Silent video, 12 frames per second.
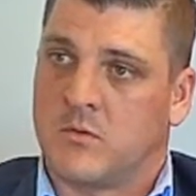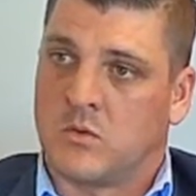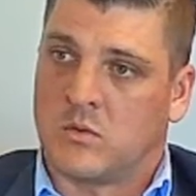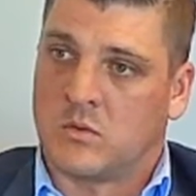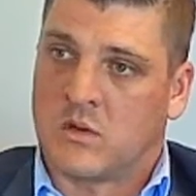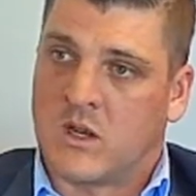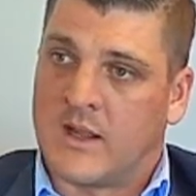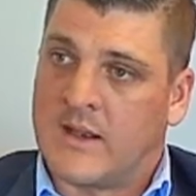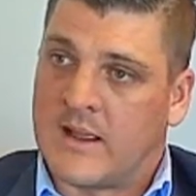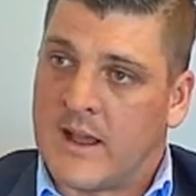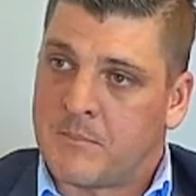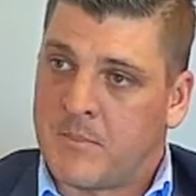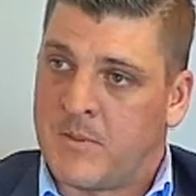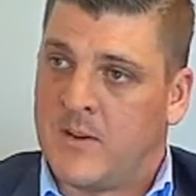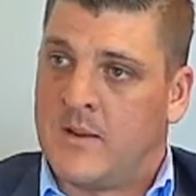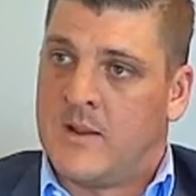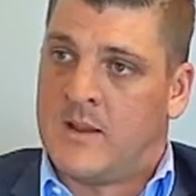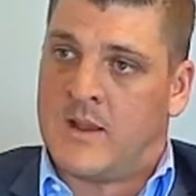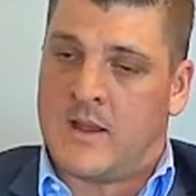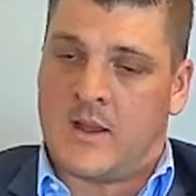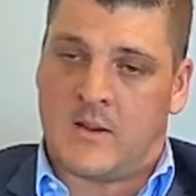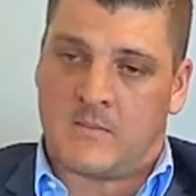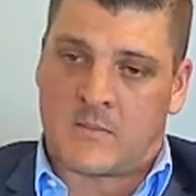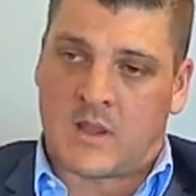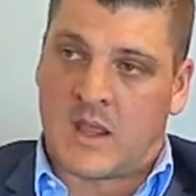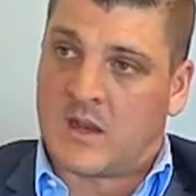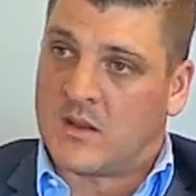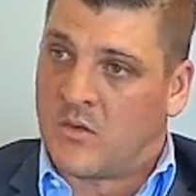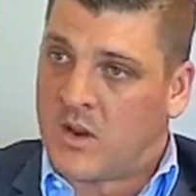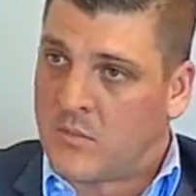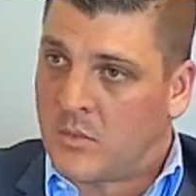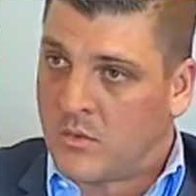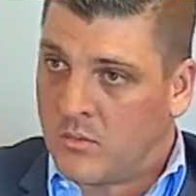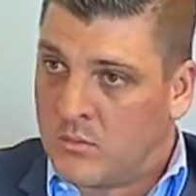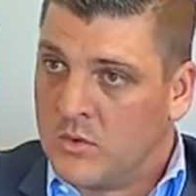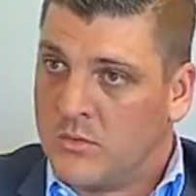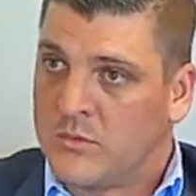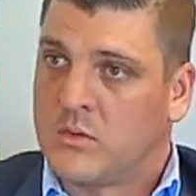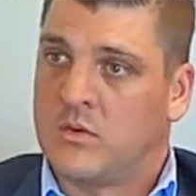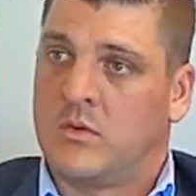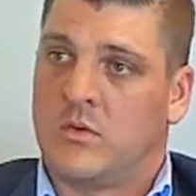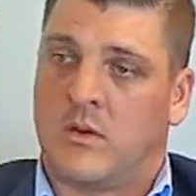for cleaning up, getting the wreck removed,